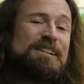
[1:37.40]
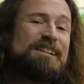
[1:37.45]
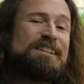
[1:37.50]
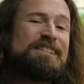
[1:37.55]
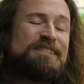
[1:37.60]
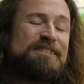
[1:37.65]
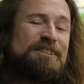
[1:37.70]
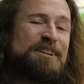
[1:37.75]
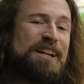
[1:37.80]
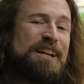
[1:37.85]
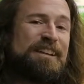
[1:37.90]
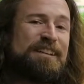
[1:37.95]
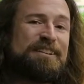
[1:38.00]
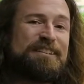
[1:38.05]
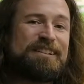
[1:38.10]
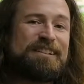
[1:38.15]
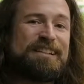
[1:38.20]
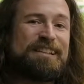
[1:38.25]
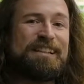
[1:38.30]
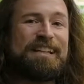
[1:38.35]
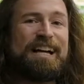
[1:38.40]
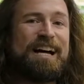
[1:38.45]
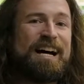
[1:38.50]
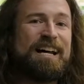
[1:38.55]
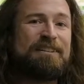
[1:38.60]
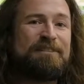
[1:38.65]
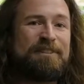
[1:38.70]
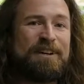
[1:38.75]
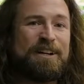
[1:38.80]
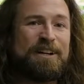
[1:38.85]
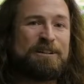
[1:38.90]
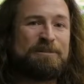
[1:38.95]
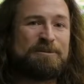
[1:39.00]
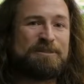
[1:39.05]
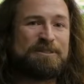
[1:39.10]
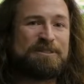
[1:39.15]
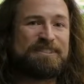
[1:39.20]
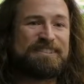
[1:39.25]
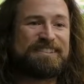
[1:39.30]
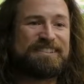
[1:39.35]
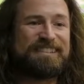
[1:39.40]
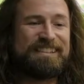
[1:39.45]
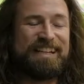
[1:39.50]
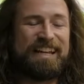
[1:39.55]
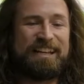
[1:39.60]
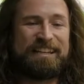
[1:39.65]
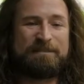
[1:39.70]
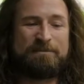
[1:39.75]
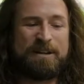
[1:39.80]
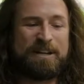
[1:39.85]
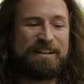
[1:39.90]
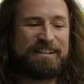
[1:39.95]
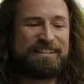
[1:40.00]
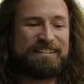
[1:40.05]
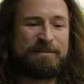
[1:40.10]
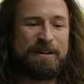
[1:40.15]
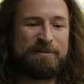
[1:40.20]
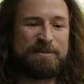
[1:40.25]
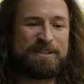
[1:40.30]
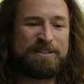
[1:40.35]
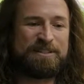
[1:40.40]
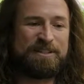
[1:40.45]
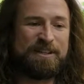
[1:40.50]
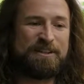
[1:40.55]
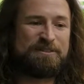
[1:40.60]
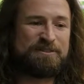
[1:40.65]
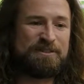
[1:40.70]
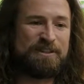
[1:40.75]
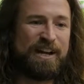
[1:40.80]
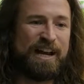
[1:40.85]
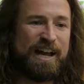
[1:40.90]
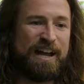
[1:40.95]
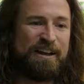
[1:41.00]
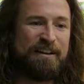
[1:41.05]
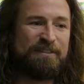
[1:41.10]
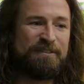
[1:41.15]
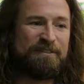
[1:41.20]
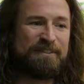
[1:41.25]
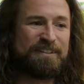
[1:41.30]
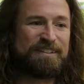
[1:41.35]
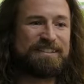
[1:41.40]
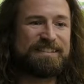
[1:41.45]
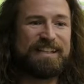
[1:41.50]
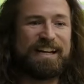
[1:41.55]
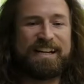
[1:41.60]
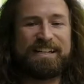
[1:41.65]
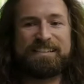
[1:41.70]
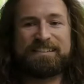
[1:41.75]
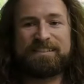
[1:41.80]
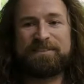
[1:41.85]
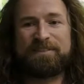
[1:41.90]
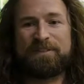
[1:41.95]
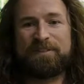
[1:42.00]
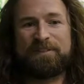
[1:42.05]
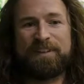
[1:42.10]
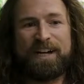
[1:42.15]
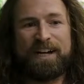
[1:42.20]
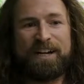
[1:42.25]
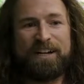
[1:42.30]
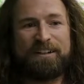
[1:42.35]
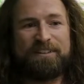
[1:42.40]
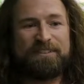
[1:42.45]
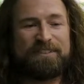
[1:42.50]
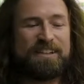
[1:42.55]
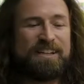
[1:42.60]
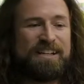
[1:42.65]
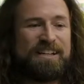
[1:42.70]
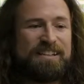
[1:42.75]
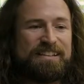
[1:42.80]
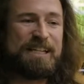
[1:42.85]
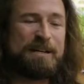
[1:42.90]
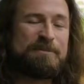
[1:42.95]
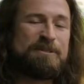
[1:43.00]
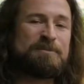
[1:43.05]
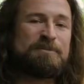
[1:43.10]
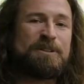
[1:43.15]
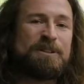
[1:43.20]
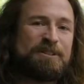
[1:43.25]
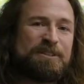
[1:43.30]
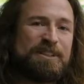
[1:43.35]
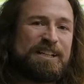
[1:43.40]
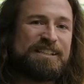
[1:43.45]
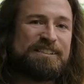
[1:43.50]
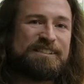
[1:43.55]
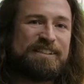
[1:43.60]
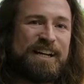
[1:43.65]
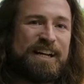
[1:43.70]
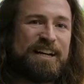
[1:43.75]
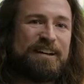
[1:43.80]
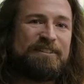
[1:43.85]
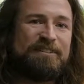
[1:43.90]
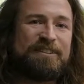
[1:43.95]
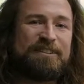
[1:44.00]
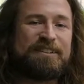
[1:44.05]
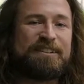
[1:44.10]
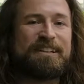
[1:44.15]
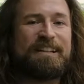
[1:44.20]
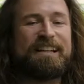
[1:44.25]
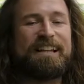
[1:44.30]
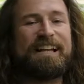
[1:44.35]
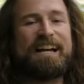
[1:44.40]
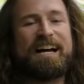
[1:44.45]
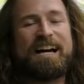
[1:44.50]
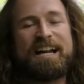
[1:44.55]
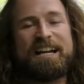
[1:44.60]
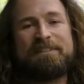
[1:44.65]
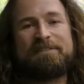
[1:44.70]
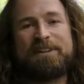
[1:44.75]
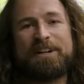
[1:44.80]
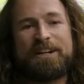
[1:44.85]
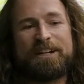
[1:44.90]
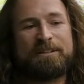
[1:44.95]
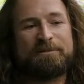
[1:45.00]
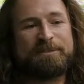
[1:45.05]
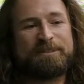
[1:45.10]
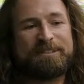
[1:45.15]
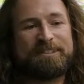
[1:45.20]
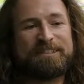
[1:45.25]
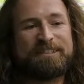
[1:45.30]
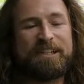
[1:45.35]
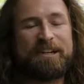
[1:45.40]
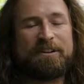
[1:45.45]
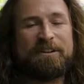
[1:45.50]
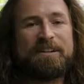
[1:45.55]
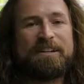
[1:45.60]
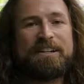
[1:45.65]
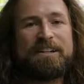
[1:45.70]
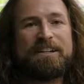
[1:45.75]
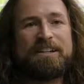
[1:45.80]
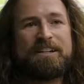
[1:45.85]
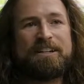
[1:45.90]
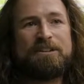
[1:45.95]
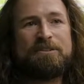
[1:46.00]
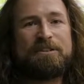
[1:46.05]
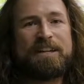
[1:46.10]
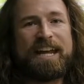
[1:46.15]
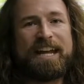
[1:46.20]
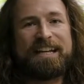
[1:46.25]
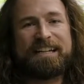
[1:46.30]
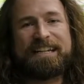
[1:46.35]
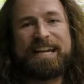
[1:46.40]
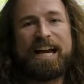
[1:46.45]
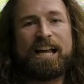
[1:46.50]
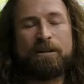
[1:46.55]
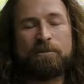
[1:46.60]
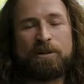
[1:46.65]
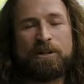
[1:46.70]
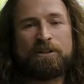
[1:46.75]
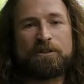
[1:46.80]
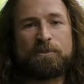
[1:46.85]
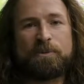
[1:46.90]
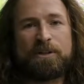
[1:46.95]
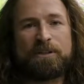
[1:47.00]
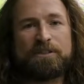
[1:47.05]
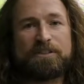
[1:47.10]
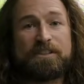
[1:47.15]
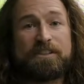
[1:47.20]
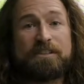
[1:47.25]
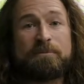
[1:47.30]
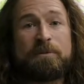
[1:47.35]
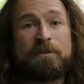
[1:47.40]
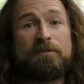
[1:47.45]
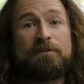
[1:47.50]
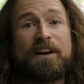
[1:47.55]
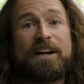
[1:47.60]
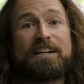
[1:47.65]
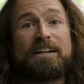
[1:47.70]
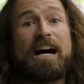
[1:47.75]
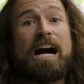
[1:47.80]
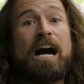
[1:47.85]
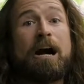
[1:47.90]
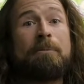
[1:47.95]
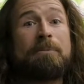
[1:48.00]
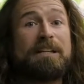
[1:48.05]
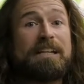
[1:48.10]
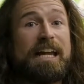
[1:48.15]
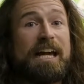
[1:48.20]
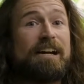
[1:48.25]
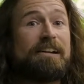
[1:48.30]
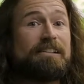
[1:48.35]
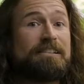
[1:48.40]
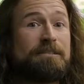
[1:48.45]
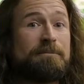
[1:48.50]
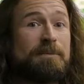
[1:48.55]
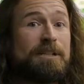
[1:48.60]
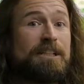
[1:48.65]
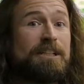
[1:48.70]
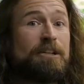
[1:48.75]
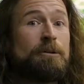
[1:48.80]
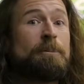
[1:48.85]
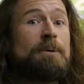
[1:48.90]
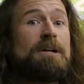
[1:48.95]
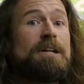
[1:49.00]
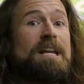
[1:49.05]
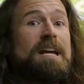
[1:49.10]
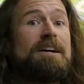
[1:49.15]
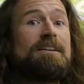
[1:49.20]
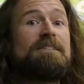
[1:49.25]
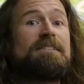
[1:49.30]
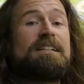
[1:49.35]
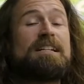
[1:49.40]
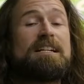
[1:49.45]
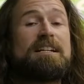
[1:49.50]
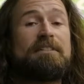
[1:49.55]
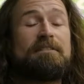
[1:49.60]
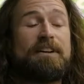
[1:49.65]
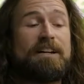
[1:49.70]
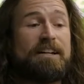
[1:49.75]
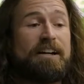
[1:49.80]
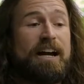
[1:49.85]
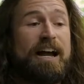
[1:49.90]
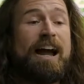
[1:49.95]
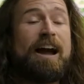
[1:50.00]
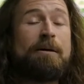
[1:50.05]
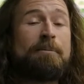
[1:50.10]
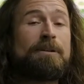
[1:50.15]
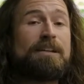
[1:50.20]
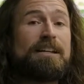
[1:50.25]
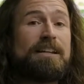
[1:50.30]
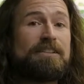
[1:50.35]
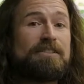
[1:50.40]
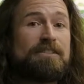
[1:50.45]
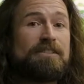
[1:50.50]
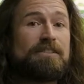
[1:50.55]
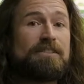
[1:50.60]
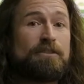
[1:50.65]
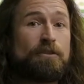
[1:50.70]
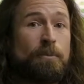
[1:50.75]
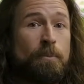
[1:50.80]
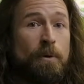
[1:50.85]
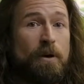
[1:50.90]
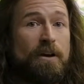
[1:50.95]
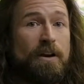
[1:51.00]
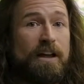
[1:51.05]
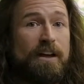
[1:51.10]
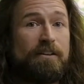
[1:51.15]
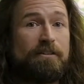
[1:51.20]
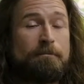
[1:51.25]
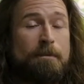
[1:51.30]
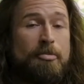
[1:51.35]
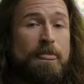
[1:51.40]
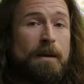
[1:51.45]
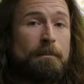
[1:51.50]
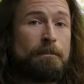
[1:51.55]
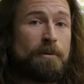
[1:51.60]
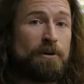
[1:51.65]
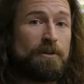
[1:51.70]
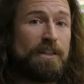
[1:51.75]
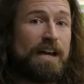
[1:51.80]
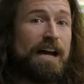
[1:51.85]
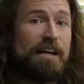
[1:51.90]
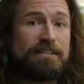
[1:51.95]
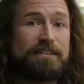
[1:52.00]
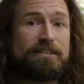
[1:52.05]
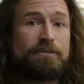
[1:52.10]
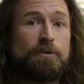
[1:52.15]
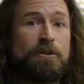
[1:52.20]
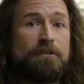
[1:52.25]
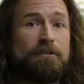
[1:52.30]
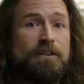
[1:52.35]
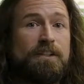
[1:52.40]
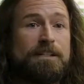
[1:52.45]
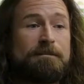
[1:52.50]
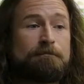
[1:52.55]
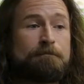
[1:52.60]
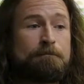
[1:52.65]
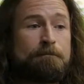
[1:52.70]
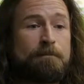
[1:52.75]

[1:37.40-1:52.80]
So again, there's a lot of variables depending on how many zones you have, the size of your valves, the type of sprinkler heads you have. There's a lot of variables. So you can calibrate your sprinkler system and find out how many gallons a minute you're putting out, find out how many inches you're putting out per 1,000 square feet.